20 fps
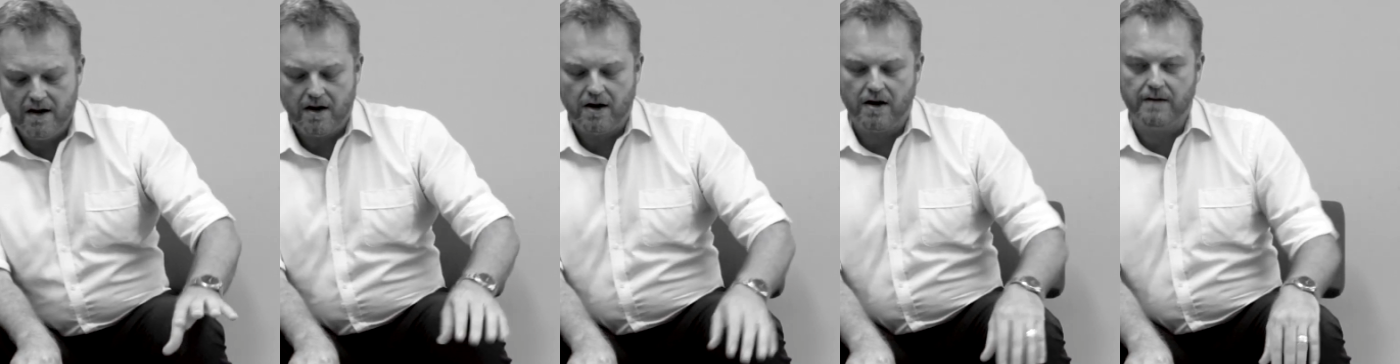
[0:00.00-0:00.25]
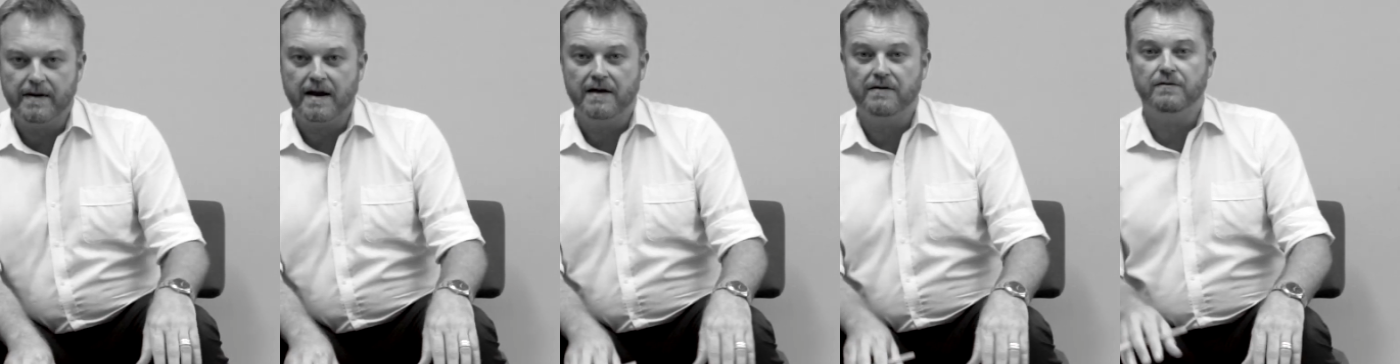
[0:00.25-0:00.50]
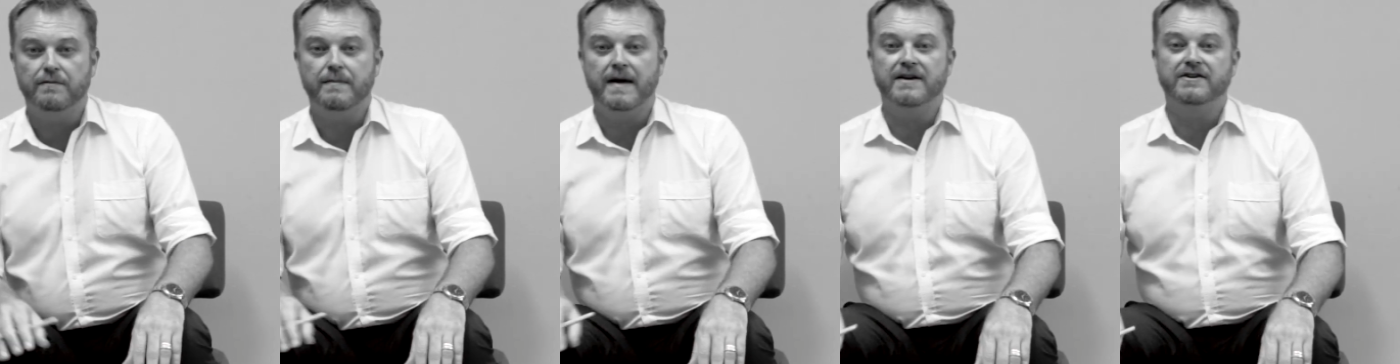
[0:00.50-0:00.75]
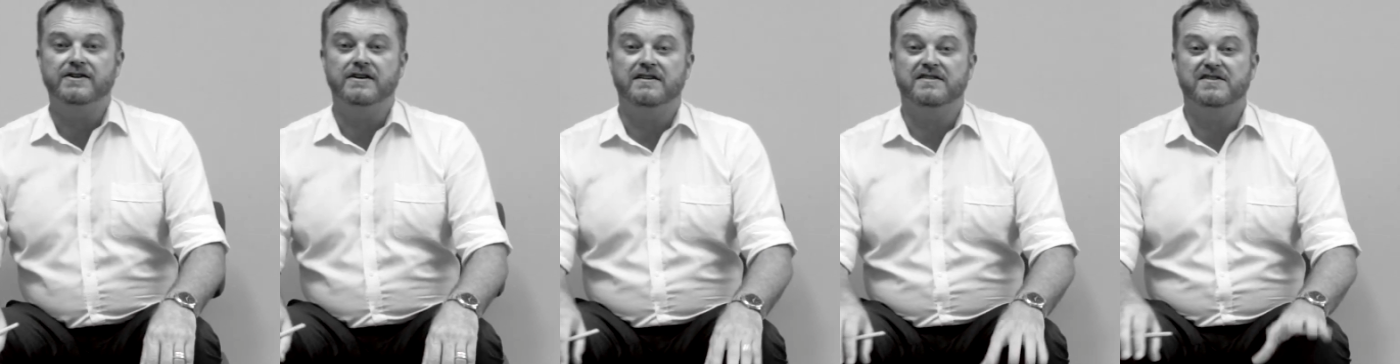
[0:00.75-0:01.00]
I'm going to
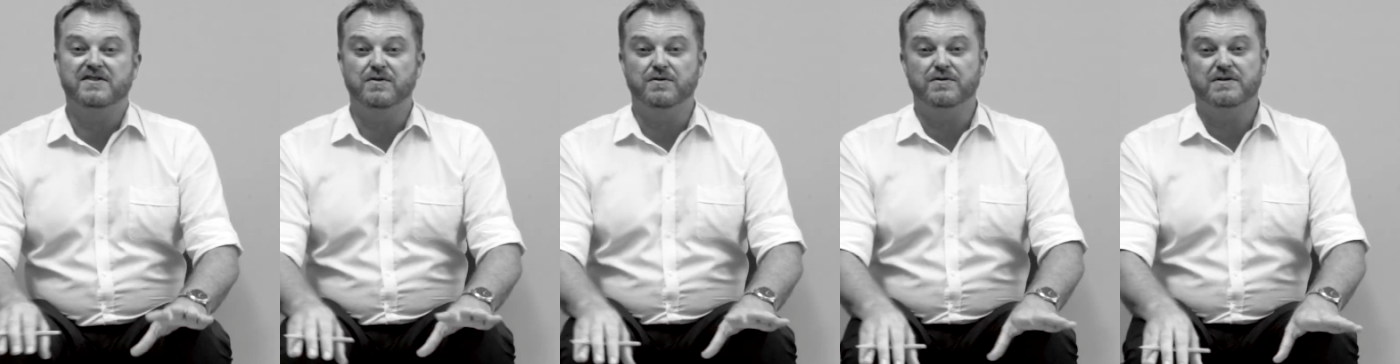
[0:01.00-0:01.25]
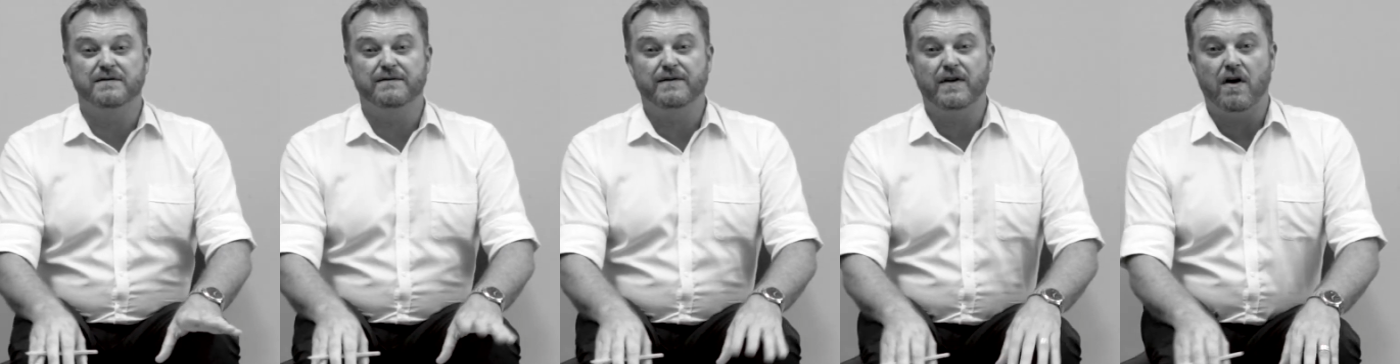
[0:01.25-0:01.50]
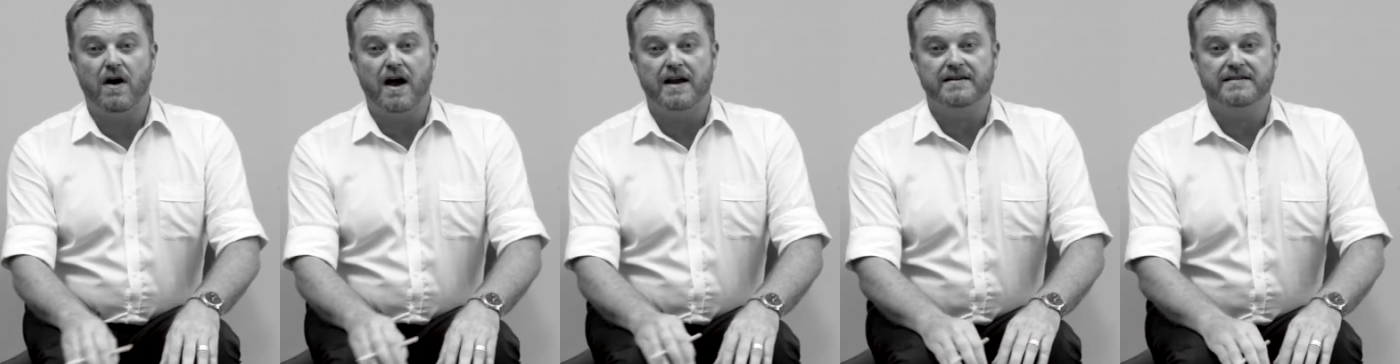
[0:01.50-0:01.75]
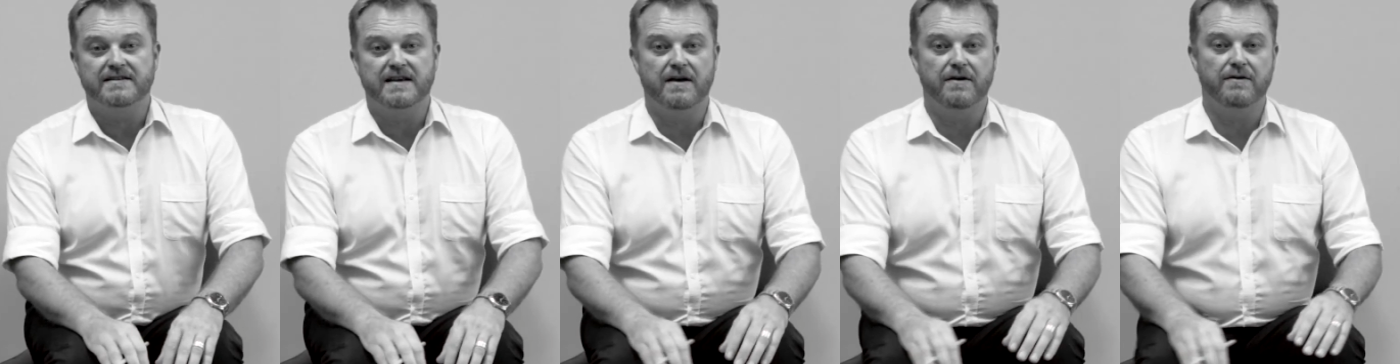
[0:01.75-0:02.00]
imagine a source of
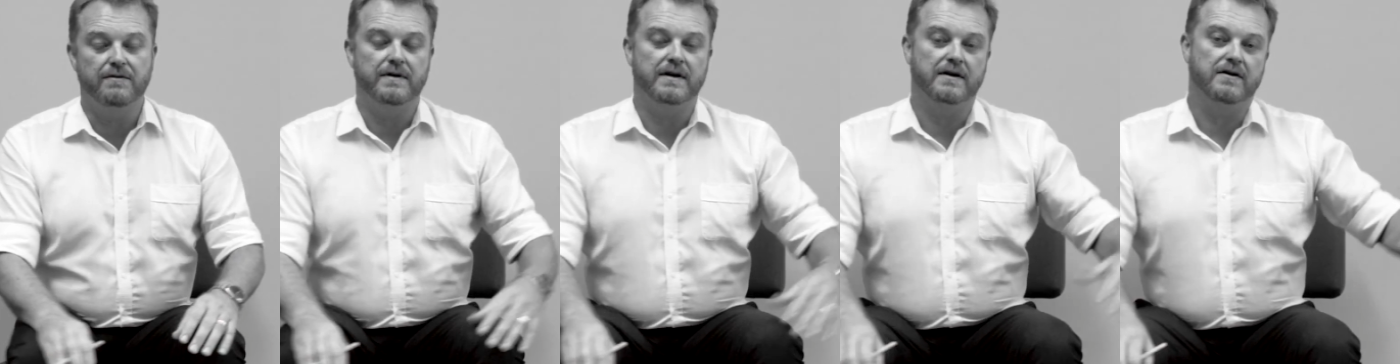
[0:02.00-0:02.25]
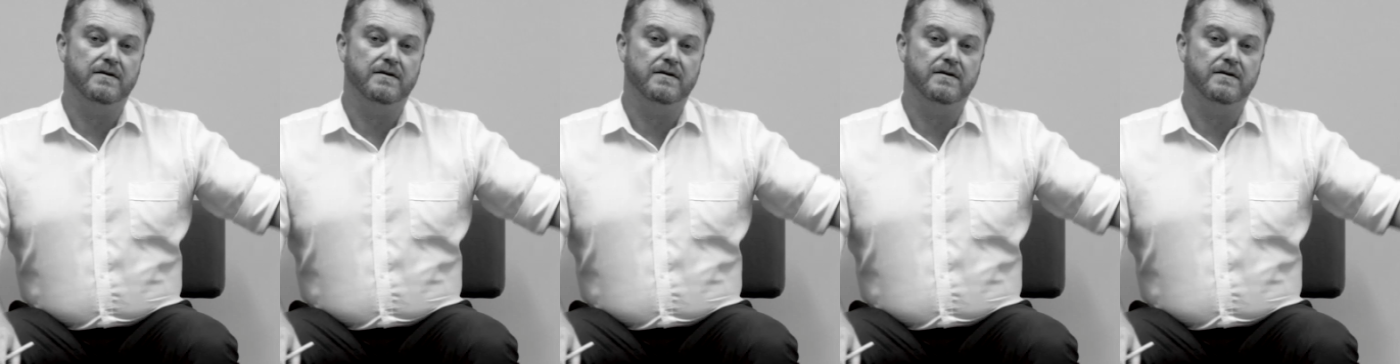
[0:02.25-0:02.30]
light, so it